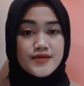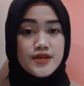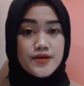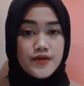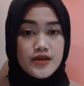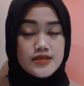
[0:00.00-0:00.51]

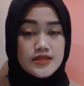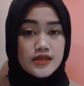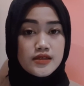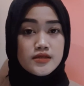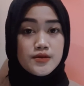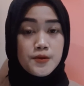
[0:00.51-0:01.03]
The
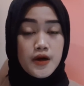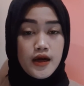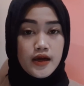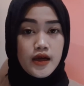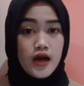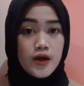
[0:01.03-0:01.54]
reason
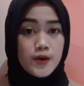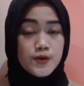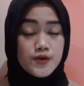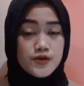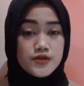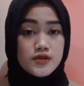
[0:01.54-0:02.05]
why I
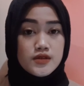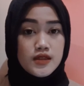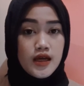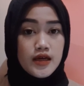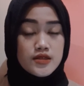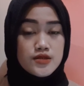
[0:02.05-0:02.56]
would
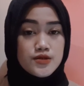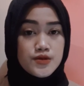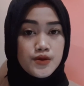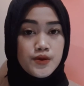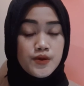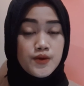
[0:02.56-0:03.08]
like
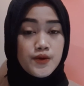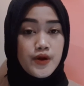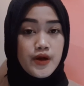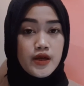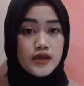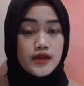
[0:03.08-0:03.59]
to
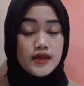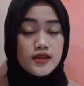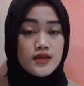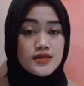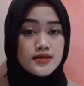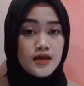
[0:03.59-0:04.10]
work in
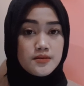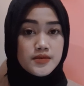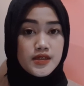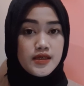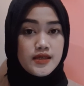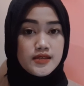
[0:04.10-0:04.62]
this
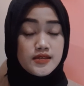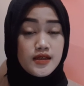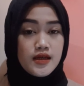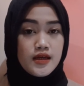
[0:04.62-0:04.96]
company